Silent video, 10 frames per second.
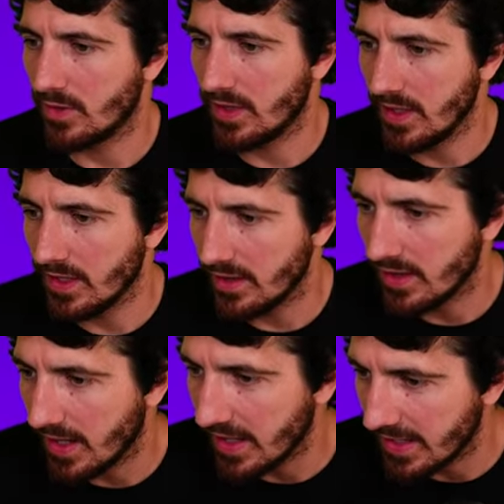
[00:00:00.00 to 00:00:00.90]
Okay,
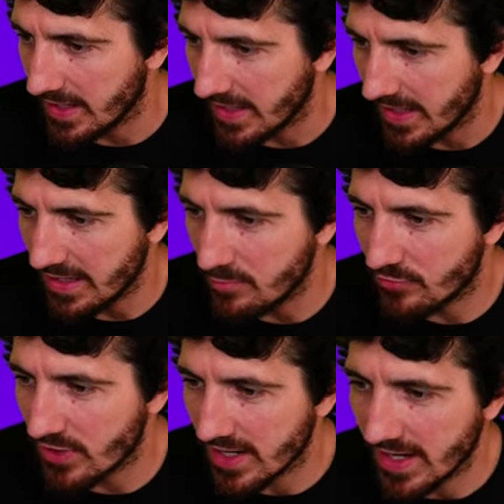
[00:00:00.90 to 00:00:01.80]
hi
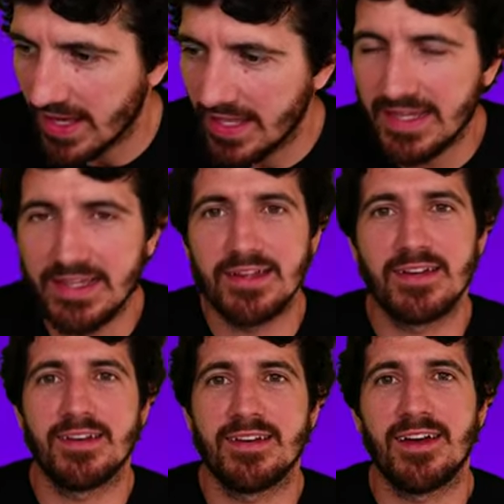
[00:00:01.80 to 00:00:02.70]
Imran Ali,
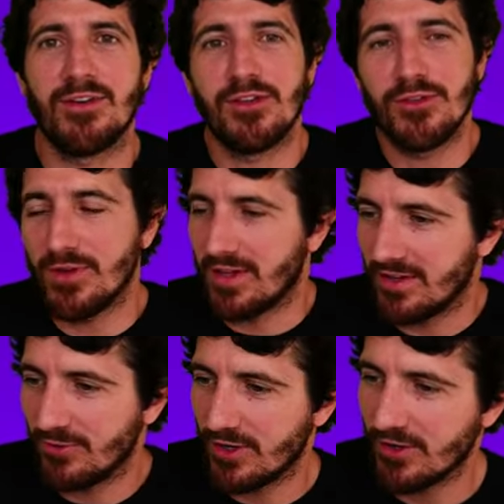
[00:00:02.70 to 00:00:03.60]
how are you doing?
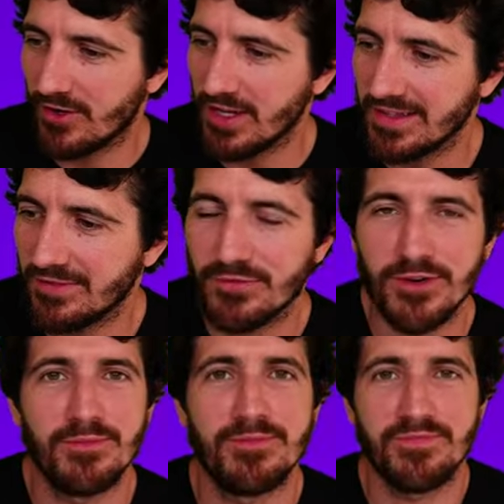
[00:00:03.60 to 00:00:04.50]
Where are you connecting
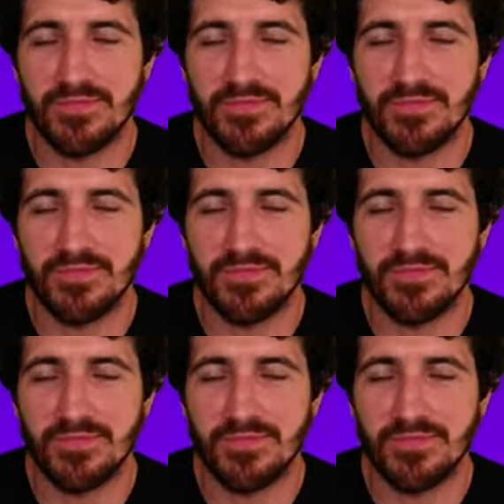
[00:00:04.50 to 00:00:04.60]
from?